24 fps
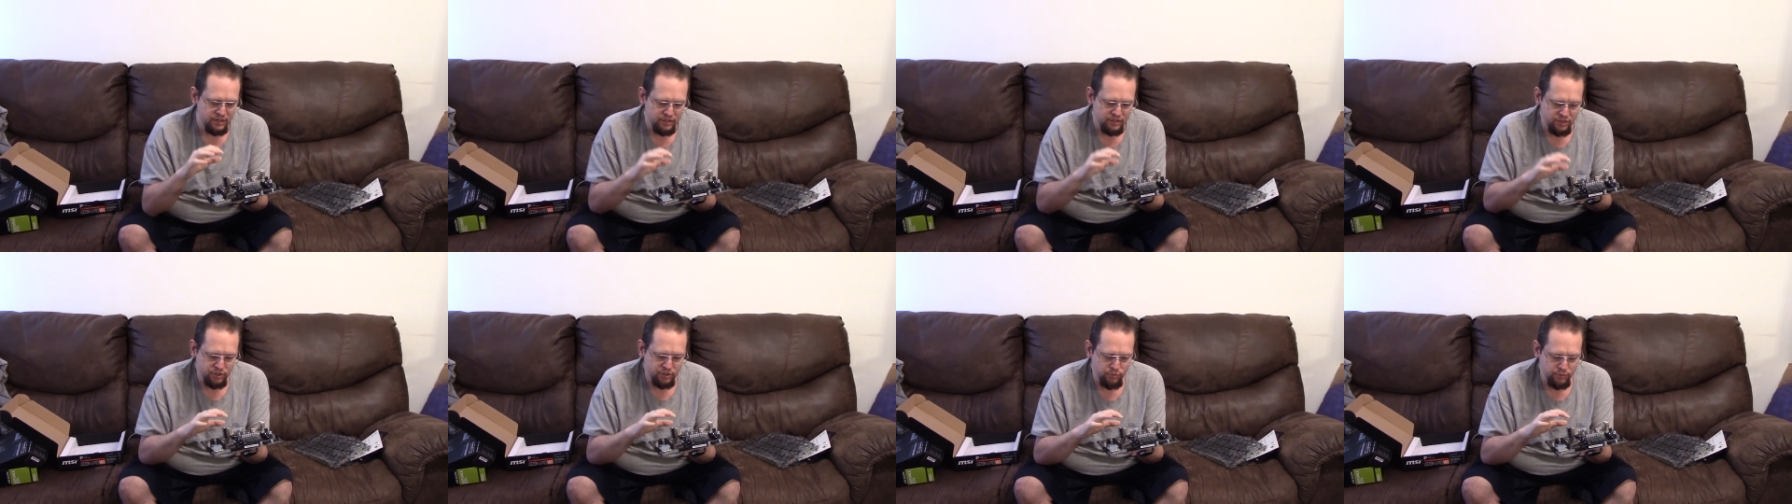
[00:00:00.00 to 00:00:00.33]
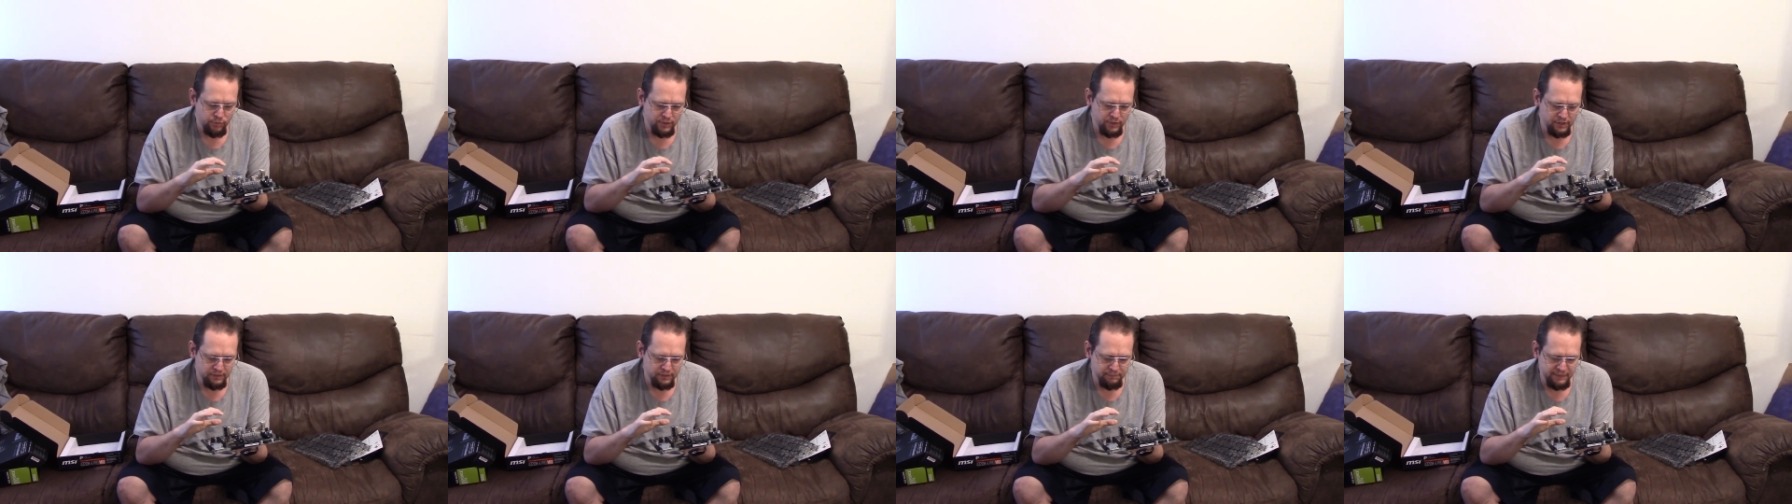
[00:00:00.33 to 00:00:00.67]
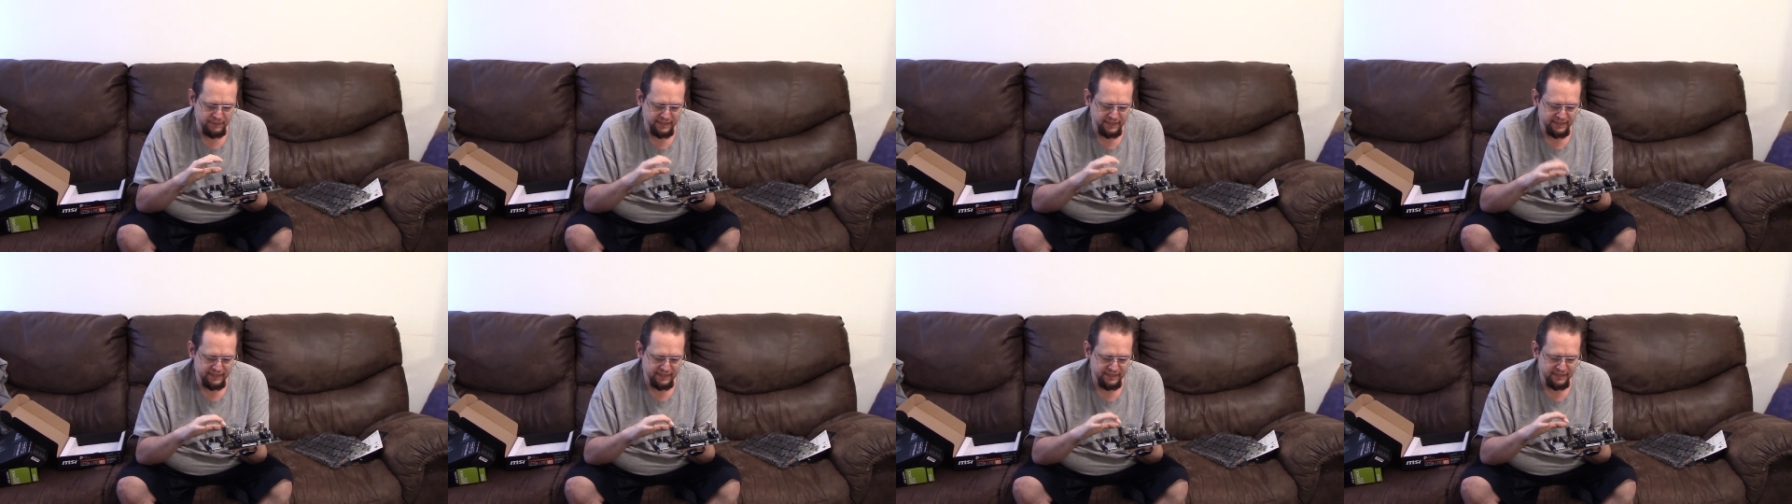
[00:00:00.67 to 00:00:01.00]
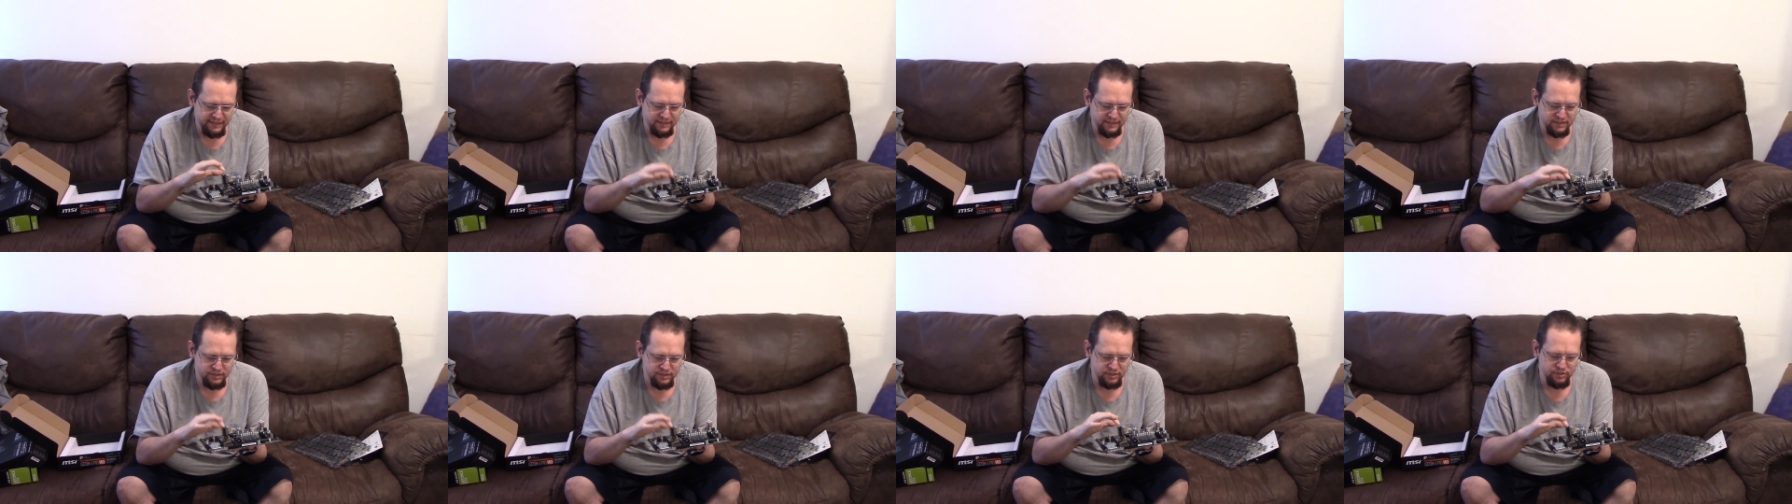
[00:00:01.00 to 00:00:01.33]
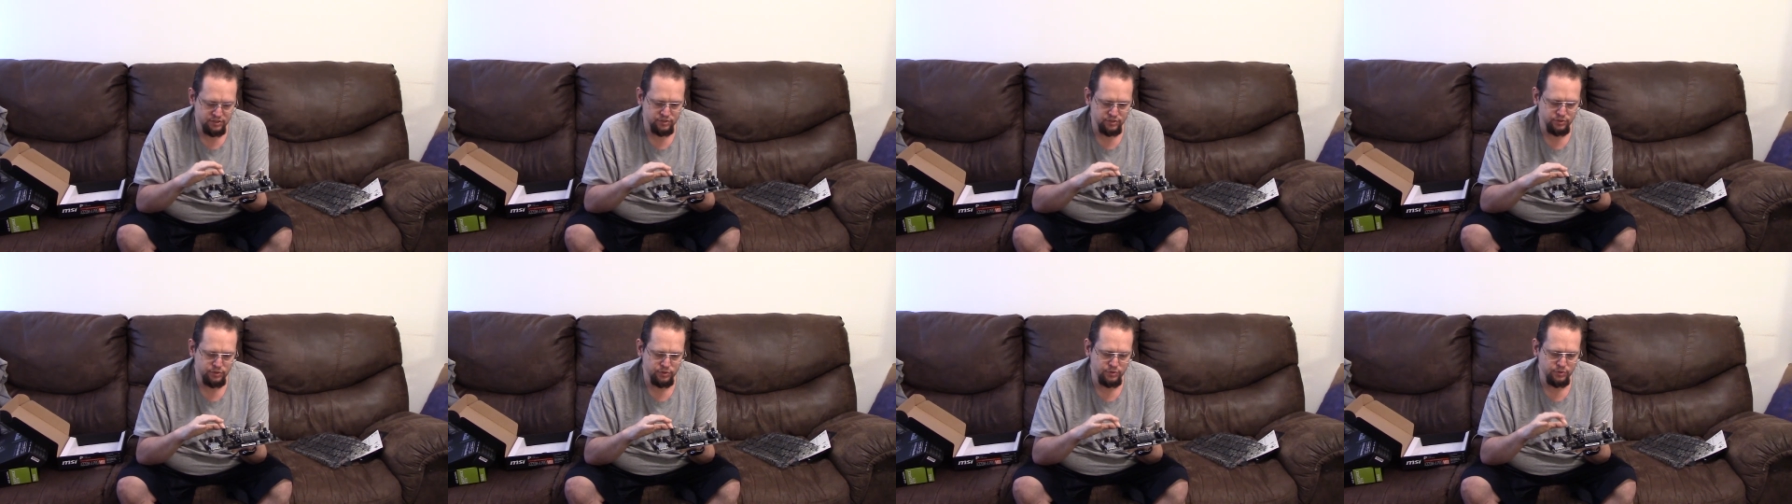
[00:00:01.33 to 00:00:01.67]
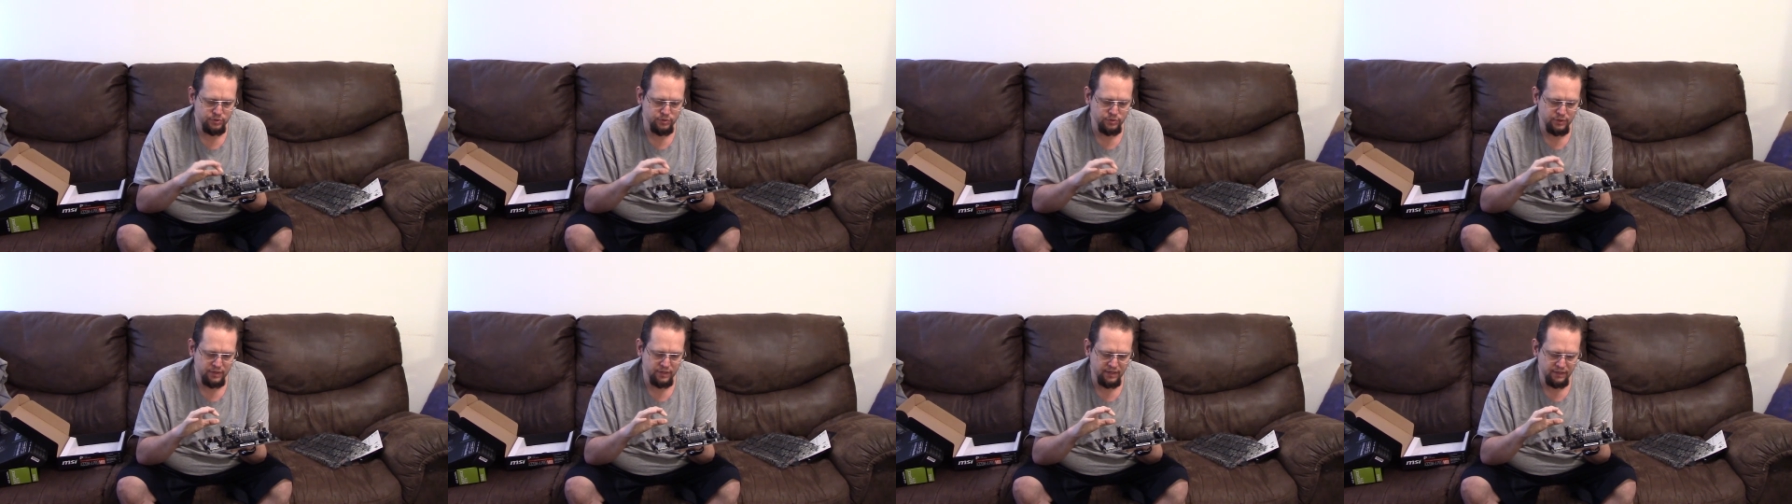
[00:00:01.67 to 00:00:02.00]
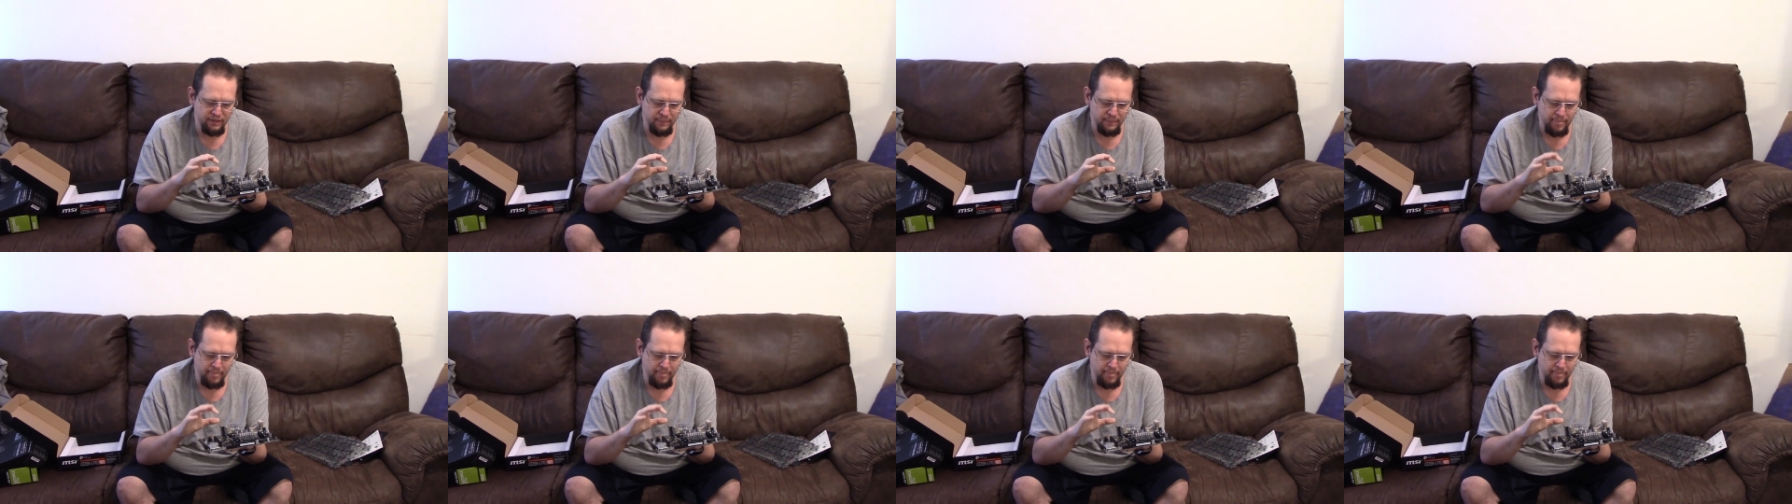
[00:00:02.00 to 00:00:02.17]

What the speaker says: you will be needing to do